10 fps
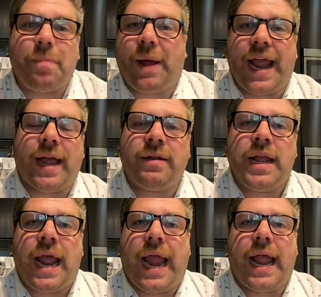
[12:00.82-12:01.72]
in a pan
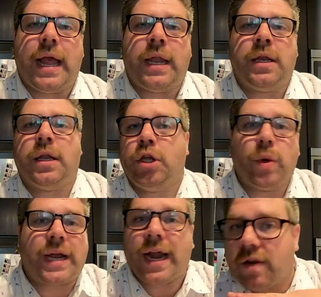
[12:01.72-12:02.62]
and you
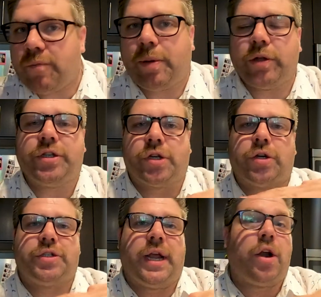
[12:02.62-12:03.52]
would kind of build your
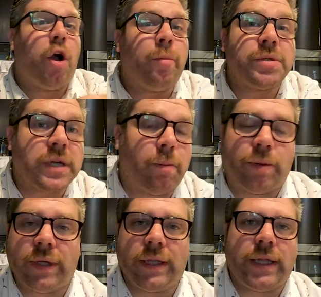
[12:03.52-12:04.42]
Tarte Tatin almost
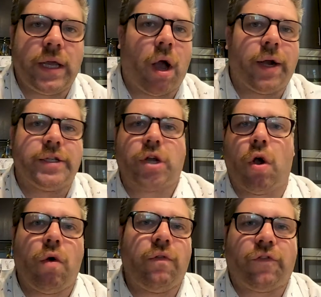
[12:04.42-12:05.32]
completely on its
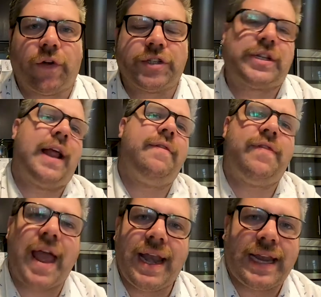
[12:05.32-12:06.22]
own first and
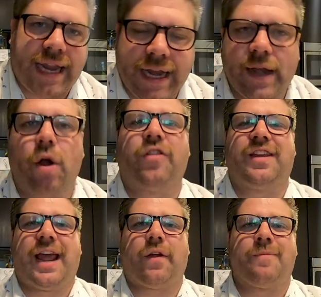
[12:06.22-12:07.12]
then heat it all
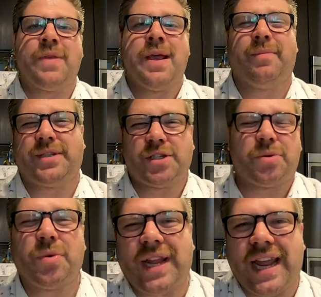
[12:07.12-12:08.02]
together. But since we're
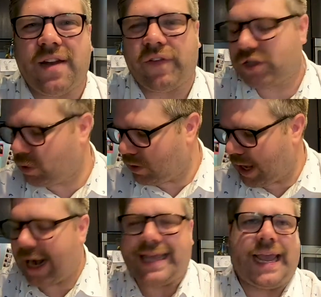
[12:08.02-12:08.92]
doing individual
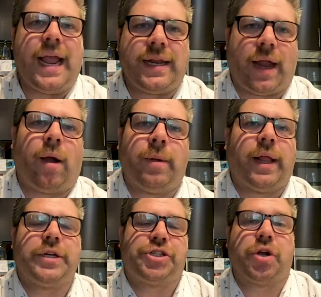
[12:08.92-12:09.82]
and I can't
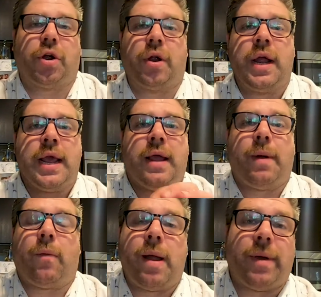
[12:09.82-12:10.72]
caramelize sugar in my
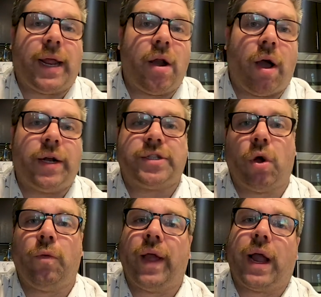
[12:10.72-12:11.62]
ramekin on its
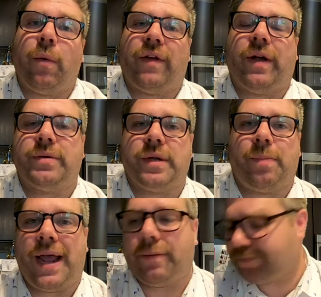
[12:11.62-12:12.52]
own like I would if I was in a
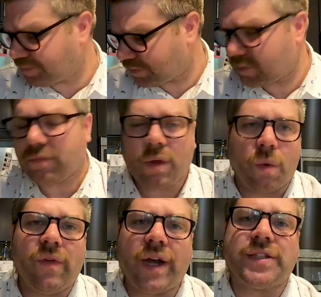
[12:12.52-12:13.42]
pan,
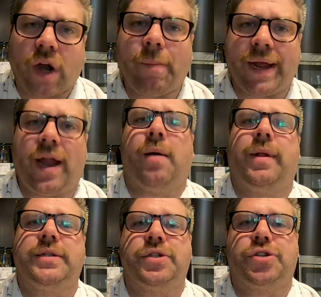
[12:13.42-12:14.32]
we've got to start by
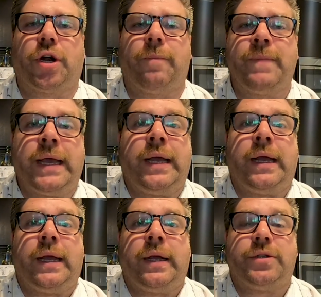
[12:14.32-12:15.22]
caramelizing sugar.
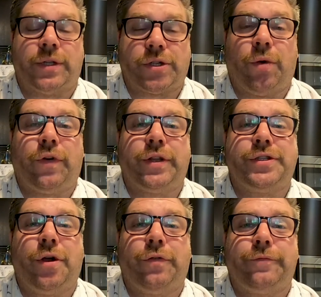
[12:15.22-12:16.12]
So let's go over to the
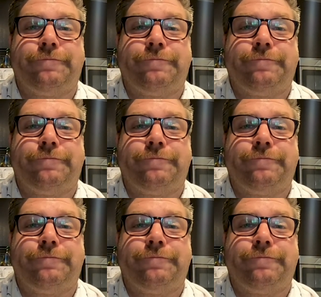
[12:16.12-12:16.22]
stove.